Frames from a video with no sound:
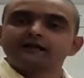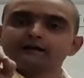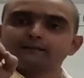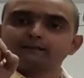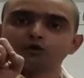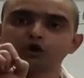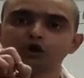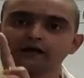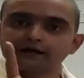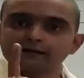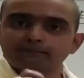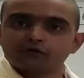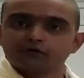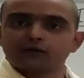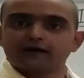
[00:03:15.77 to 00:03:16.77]
in a
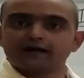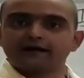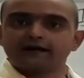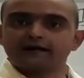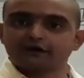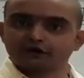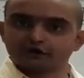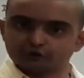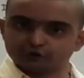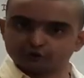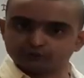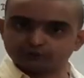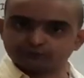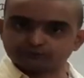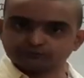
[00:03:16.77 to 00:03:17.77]
booklet provided to you.